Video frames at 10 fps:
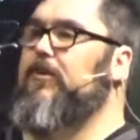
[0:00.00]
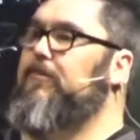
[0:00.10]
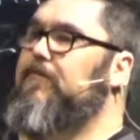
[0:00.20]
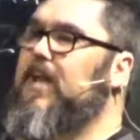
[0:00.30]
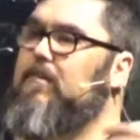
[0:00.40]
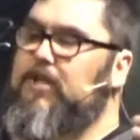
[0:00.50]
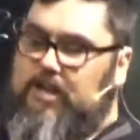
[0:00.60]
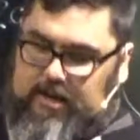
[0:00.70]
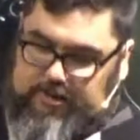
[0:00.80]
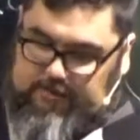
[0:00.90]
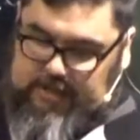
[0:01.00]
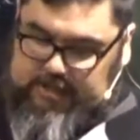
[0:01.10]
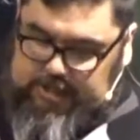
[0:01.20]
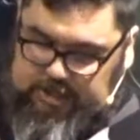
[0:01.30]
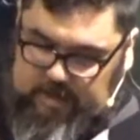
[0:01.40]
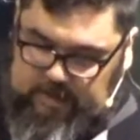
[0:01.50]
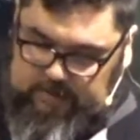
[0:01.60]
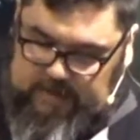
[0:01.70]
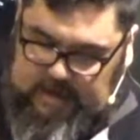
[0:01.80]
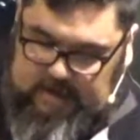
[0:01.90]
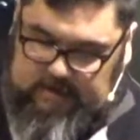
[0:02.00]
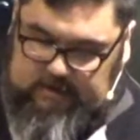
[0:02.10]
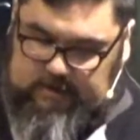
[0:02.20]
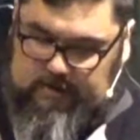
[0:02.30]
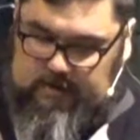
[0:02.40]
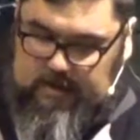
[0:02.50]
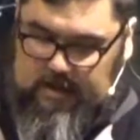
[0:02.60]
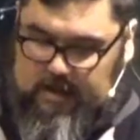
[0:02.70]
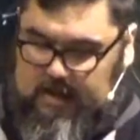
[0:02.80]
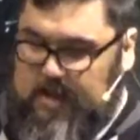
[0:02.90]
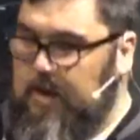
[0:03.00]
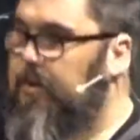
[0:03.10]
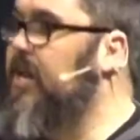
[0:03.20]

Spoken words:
your family, you got to do this, you got to do that. But